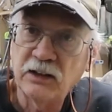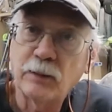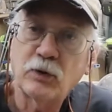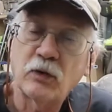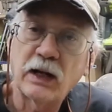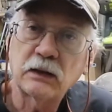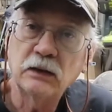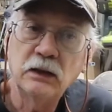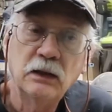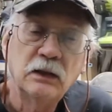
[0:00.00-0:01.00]
up
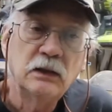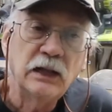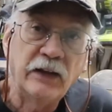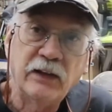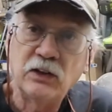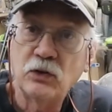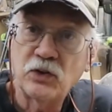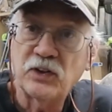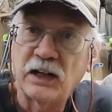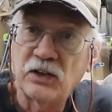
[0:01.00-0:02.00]
correctly, and then do the
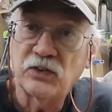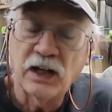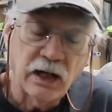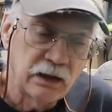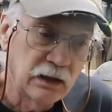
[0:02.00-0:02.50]
side to side.